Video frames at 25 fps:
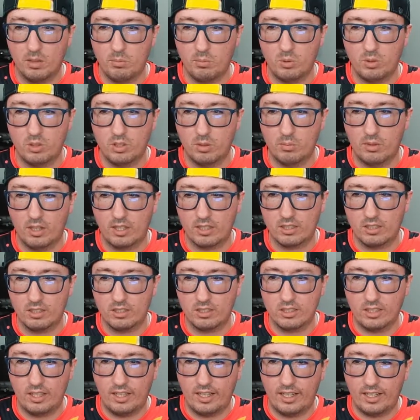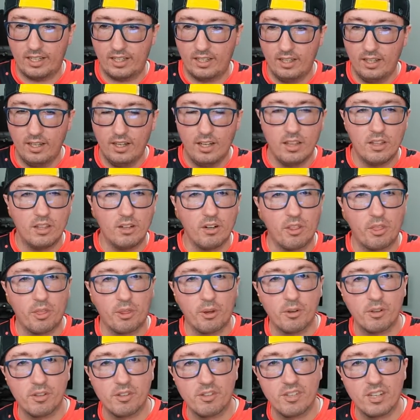the booster box looks like. There are
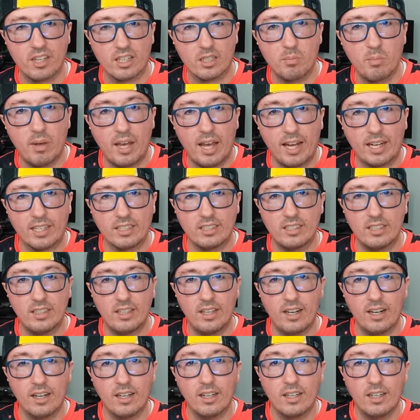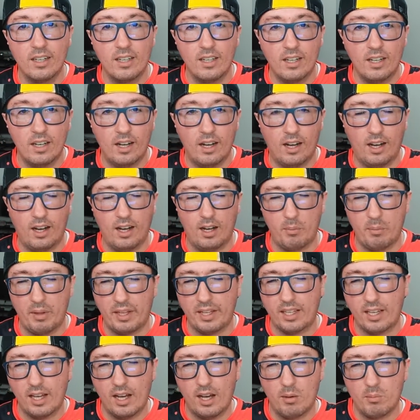36 packs in there.
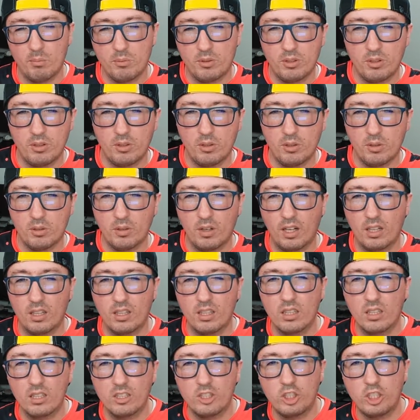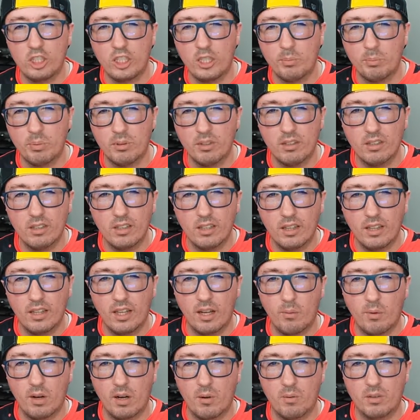They come to a little cheaper
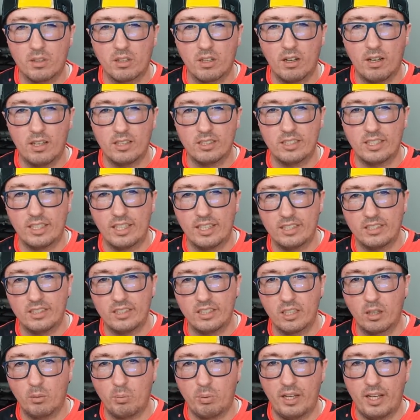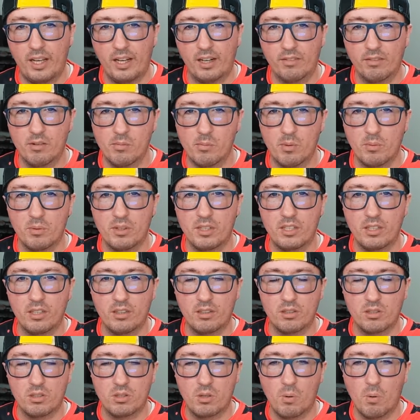than what it would cost to get a single pack from a
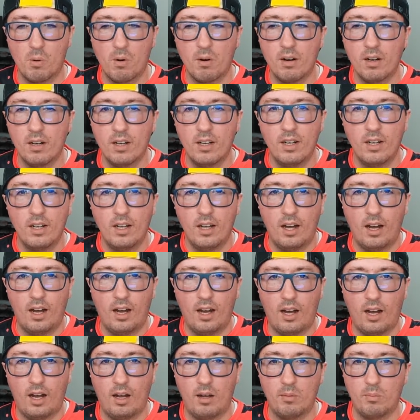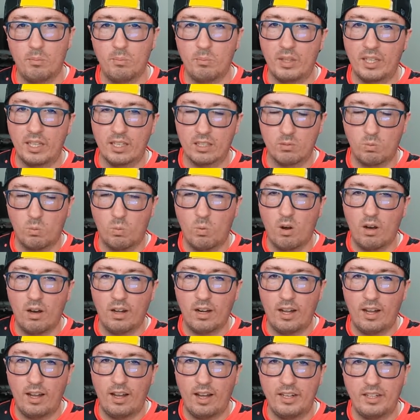retail store because
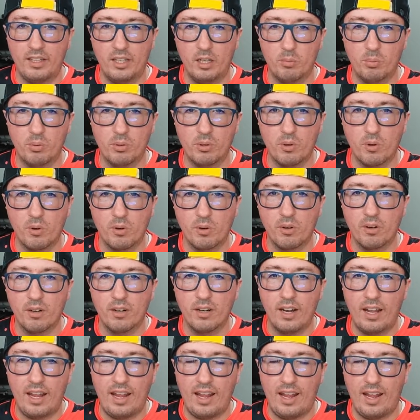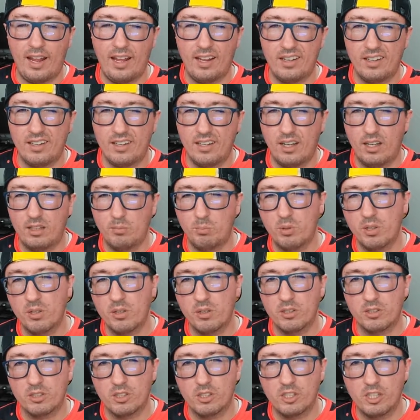one, I did a pre-order and
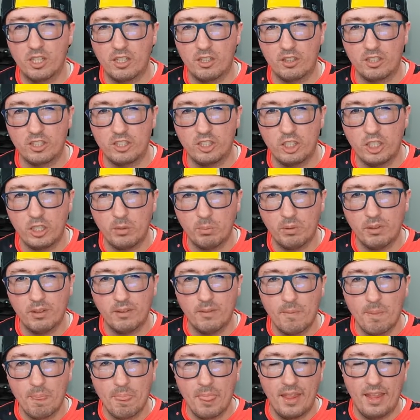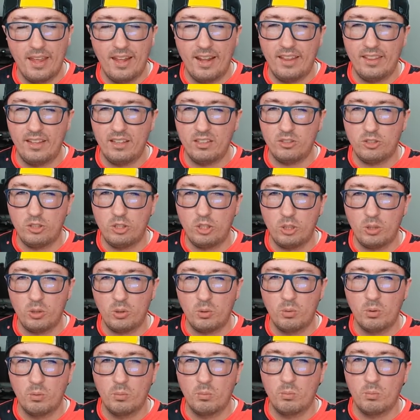pre-orders are generally cheaper. And then
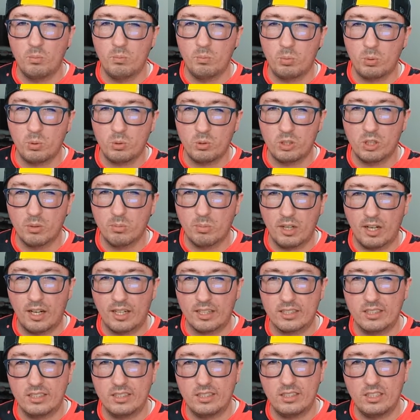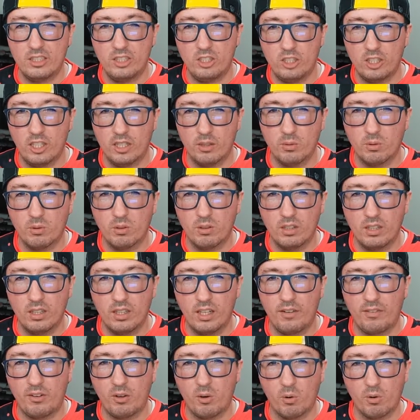two, booster boxes in general,
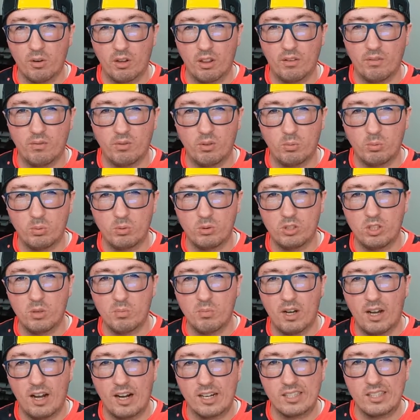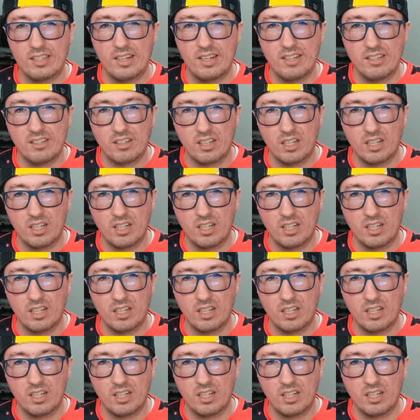if you order the full booster box, it is